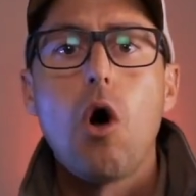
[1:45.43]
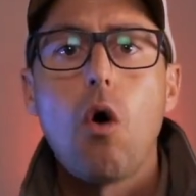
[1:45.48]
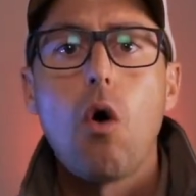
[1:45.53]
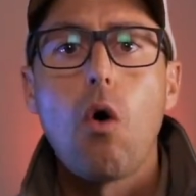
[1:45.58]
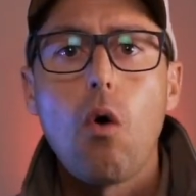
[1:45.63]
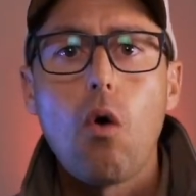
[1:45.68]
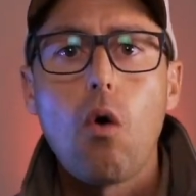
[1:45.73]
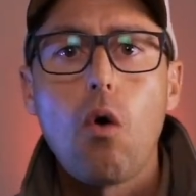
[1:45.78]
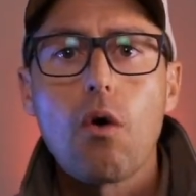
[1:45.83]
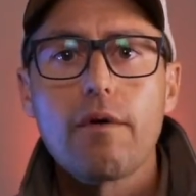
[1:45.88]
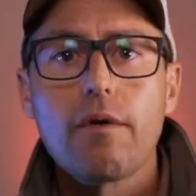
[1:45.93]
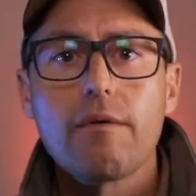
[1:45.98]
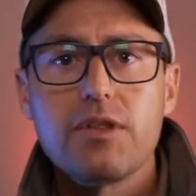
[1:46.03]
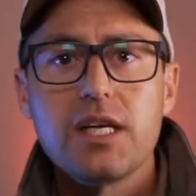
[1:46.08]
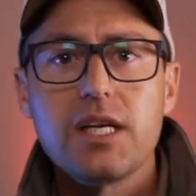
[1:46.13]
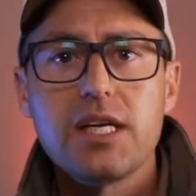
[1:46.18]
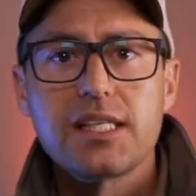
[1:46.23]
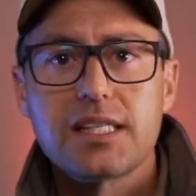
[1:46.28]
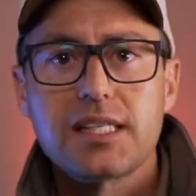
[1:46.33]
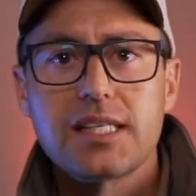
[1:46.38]
All of
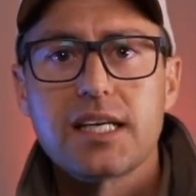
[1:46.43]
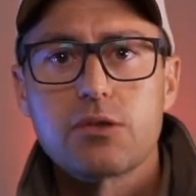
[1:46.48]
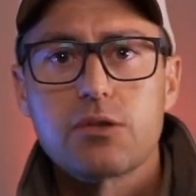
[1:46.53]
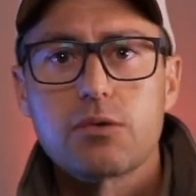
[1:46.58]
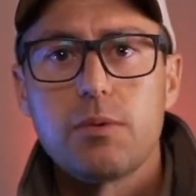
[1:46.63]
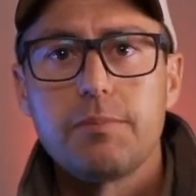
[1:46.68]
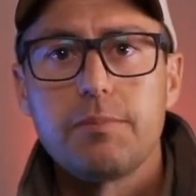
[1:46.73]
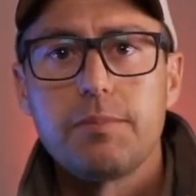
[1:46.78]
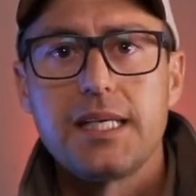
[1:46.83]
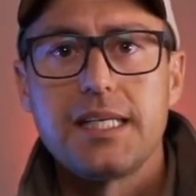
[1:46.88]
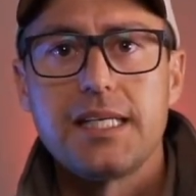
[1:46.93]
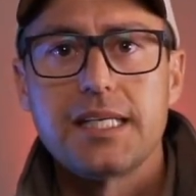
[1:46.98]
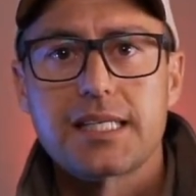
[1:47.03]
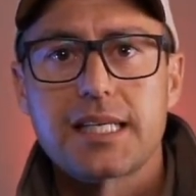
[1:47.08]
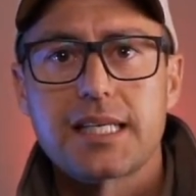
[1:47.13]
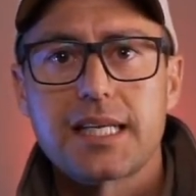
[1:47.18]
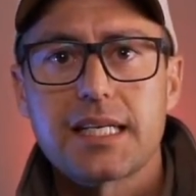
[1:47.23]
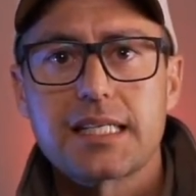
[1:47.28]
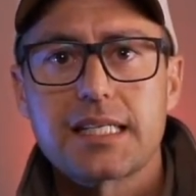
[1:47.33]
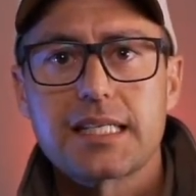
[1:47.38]
these things will be
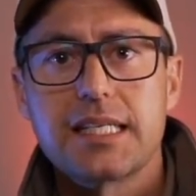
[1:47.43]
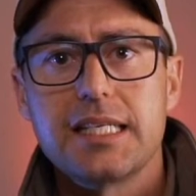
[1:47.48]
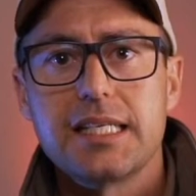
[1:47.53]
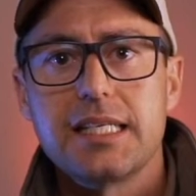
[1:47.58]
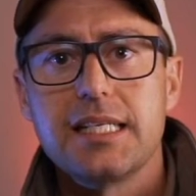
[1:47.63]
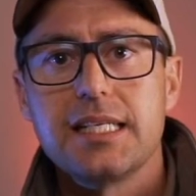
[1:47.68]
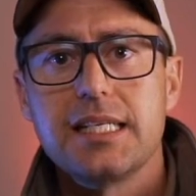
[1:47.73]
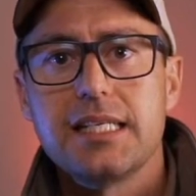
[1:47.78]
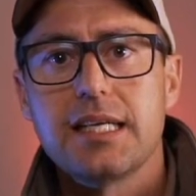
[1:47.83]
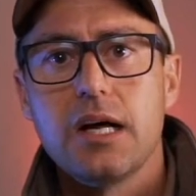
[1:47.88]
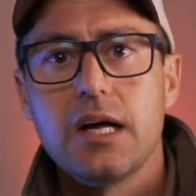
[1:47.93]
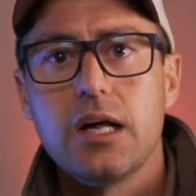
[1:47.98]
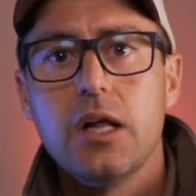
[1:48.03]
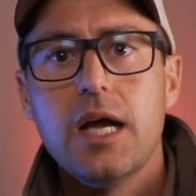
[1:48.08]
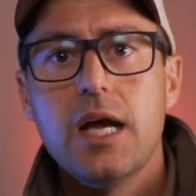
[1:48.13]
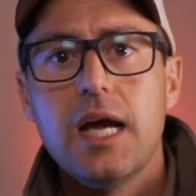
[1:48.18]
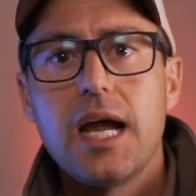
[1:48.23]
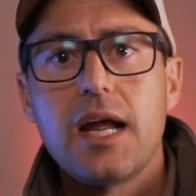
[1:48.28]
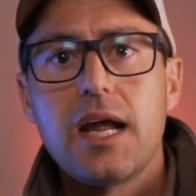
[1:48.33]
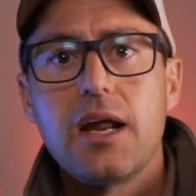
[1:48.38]
discussed in detail
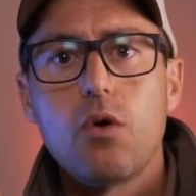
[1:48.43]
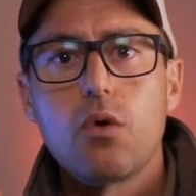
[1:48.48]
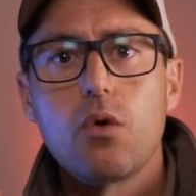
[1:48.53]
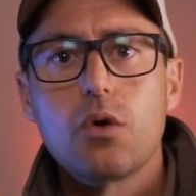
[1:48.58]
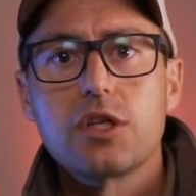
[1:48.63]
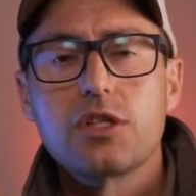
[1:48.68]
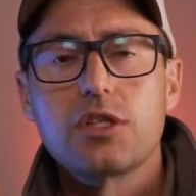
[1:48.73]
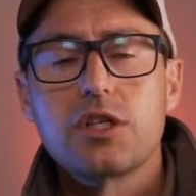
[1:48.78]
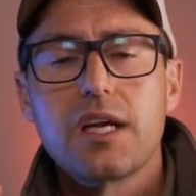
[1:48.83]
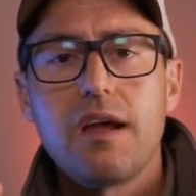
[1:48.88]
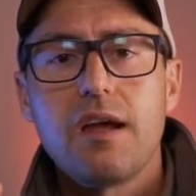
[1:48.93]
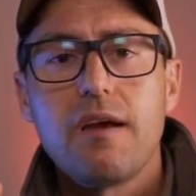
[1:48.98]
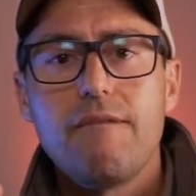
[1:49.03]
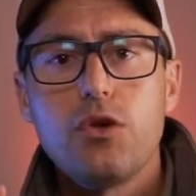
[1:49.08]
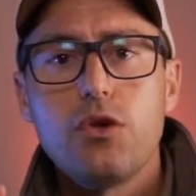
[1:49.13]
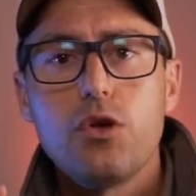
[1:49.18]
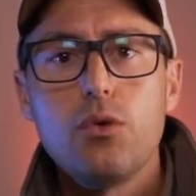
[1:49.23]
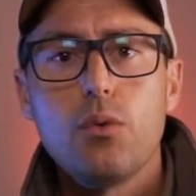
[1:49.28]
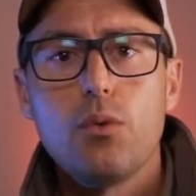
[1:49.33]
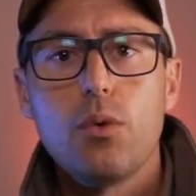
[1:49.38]
in order to give
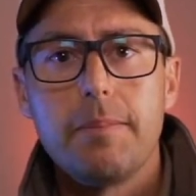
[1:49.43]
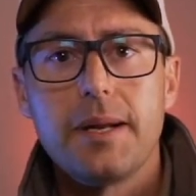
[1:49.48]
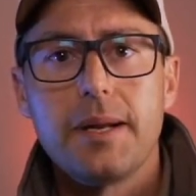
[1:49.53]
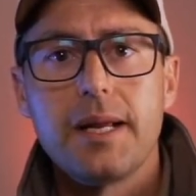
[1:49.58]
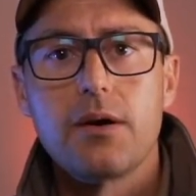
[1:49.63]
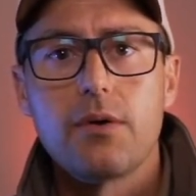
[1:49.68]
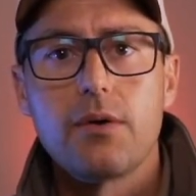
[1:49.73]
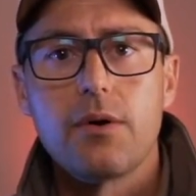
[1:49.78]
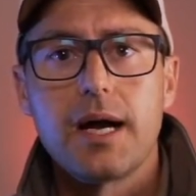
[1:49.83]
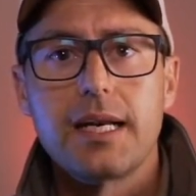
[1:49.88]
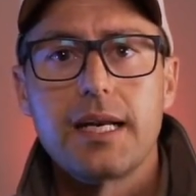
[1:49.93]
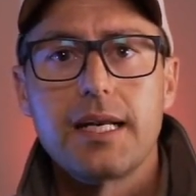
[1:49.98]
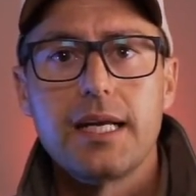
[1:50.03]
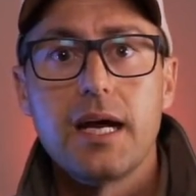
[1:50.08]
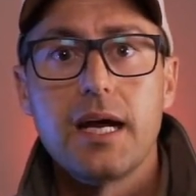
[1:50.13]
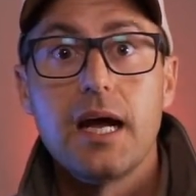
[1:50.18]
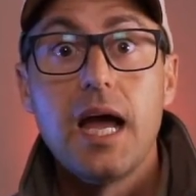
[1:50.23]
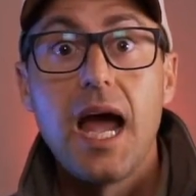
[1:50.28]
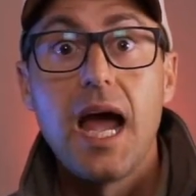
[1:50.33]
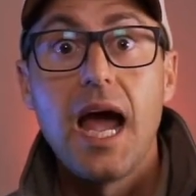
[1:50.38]
you a better
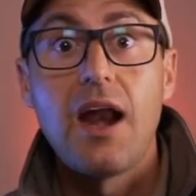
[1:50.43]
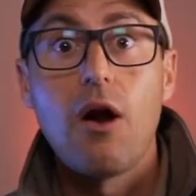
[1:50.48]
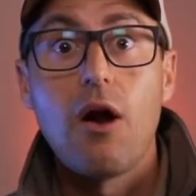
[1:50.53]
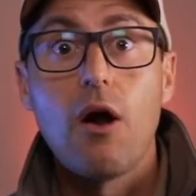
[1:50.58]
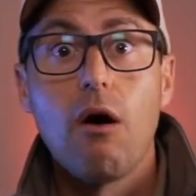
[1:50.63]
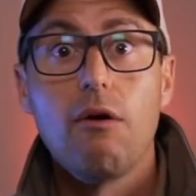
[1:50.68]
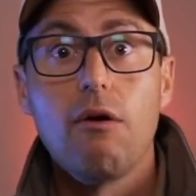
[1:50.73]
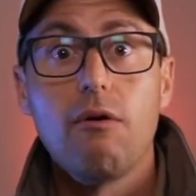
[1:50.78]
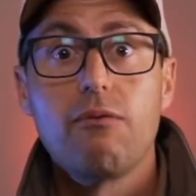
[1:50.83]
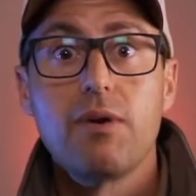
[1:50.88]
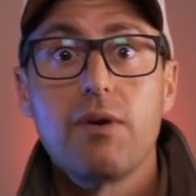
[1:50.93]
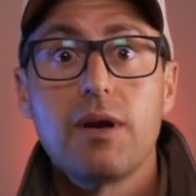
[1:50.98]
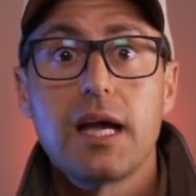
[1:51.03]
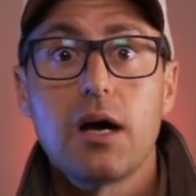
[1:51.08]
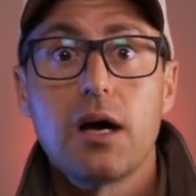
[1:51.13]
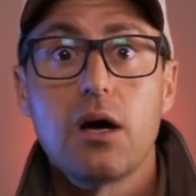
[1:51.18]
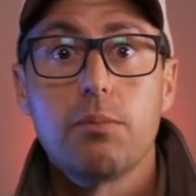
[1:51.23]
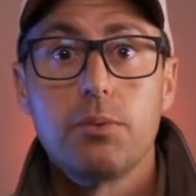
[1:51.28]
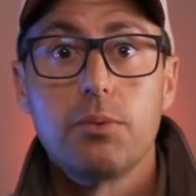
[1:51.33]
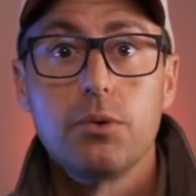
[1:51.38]
idea and hopefully
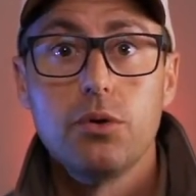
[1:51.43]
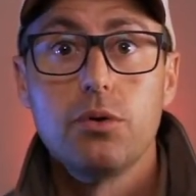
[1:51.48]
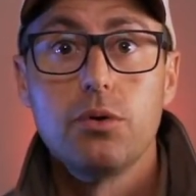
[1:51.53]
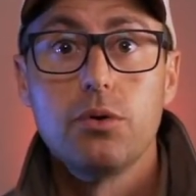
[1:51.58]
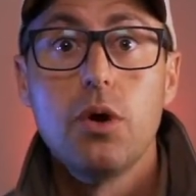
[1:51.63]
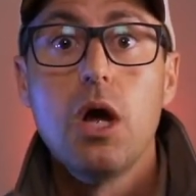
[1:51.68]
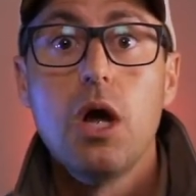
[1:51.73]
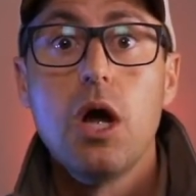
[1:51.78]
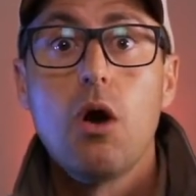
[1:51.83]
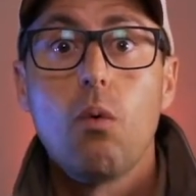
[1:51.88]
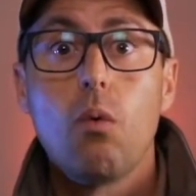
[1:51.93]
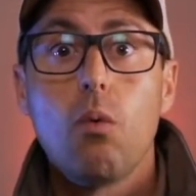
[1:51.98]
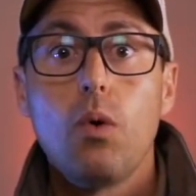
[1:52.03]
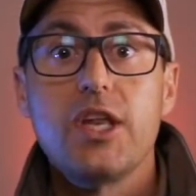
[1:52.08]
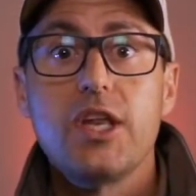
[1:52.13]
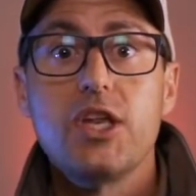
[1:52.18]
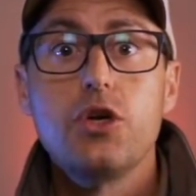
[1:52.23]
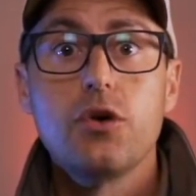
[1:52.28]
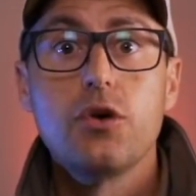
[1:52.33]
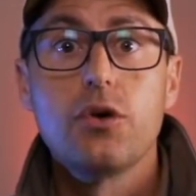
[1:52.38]
help you
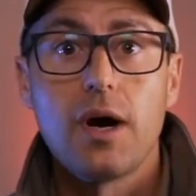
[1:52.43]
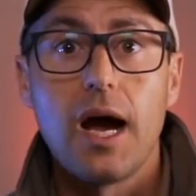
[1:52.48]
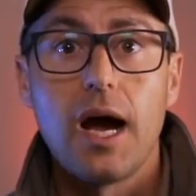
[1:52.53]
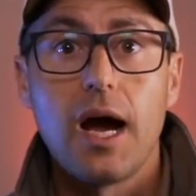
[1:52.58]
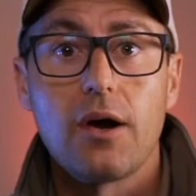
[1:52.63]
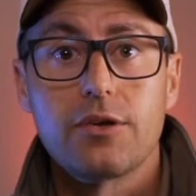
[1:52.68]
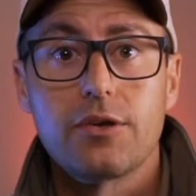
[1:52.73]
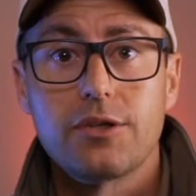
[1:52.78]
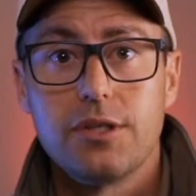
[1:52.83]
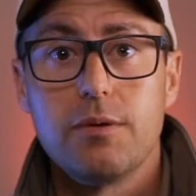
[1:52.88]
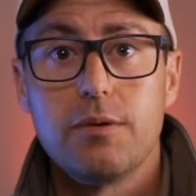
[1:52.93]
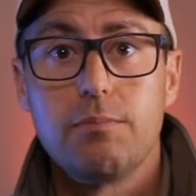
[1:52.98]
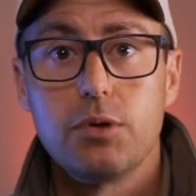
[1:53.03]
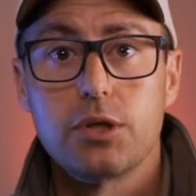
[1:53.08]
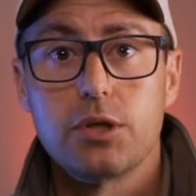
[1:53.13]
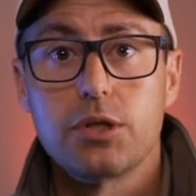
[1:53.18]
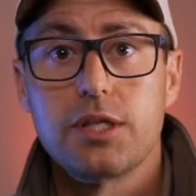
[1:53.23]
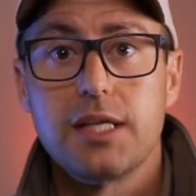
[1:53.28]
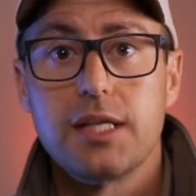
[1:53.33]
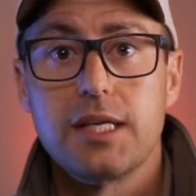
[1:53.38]
when you're out in the
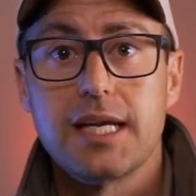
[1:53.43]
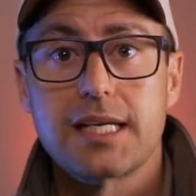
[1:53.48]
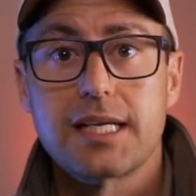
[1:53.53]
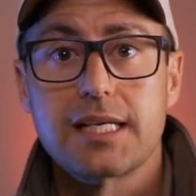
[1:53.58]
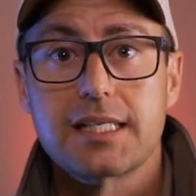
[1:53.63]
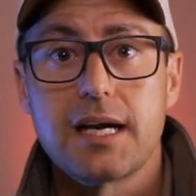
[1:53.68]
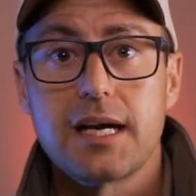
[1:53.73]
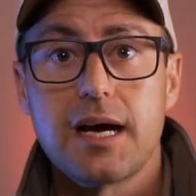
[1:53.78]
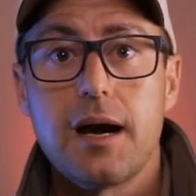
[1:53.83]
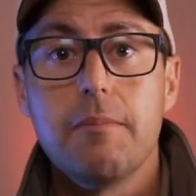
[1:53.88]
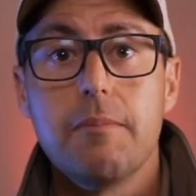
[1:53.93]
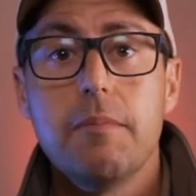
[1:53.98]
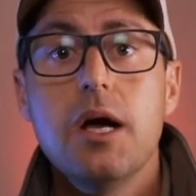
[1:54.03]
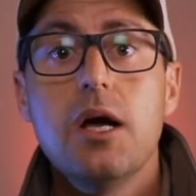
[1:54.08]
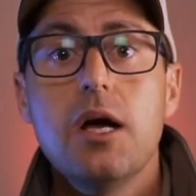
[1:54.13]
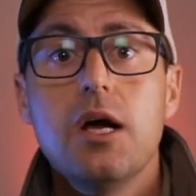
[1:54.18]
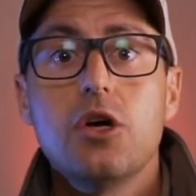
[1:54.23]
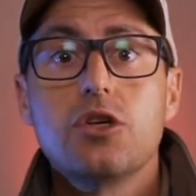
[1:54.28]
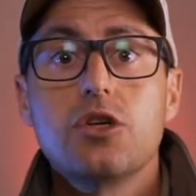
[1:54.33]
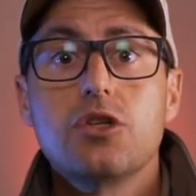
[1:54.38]
bush the next time,
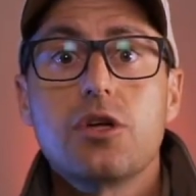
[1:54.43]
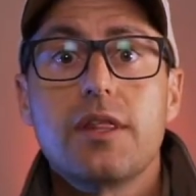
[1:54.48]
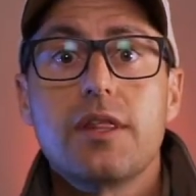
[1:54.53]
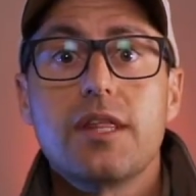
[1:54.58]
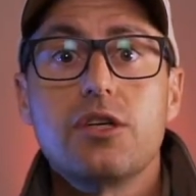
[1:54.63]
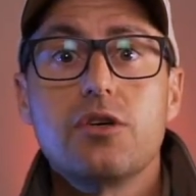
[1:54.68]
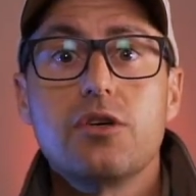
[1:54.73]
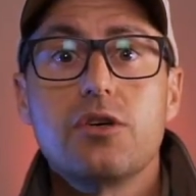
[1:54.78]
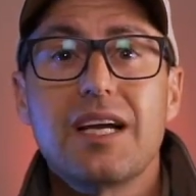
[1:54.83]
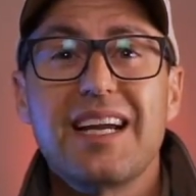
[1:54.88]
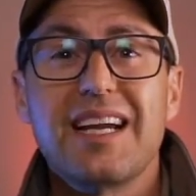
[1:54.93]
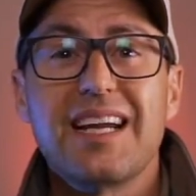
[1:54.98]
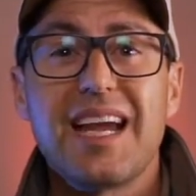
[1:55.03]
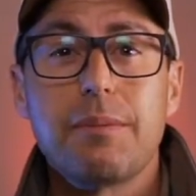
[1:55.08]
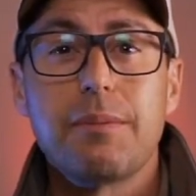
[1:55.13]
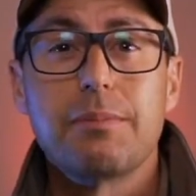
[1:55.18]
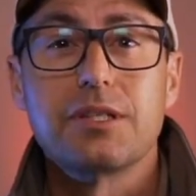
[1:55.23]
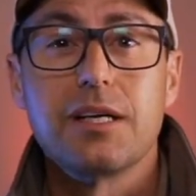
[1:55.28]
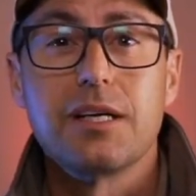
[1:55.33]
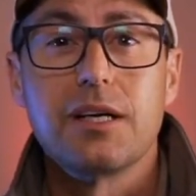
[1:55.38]
so that you can
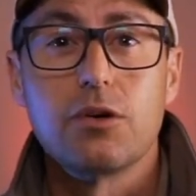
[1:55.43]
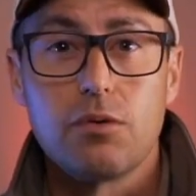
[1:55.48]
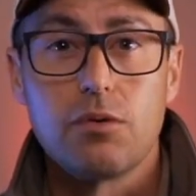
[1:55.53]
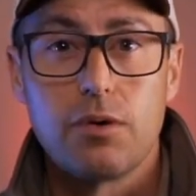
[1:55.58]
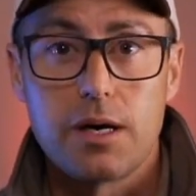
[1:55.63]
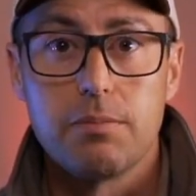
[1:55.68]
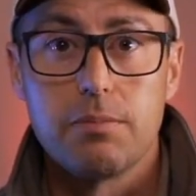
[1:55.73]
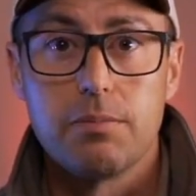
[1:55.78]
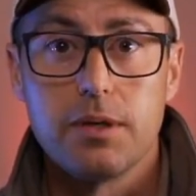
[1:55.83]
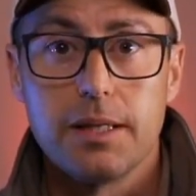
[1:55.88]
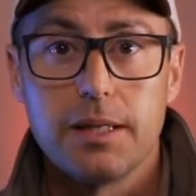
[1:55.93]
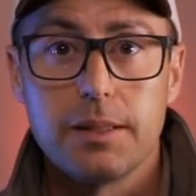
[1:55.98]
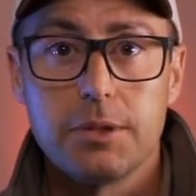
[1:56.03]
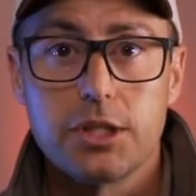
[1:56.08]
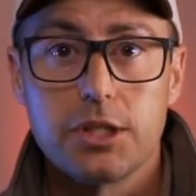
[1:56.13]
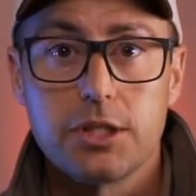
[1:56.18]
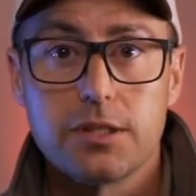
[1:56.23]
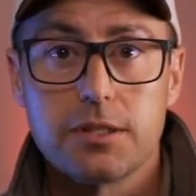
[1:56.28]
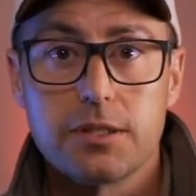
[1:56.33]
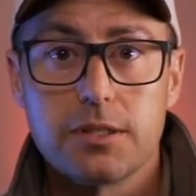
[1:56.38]
capture incredible
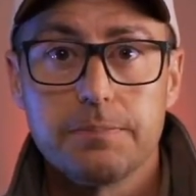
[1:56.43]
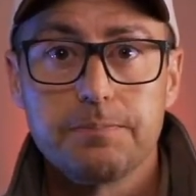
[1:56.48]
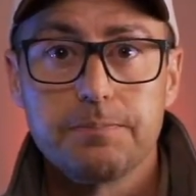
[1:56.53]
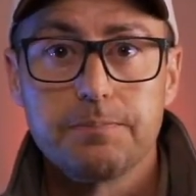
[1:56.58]
images.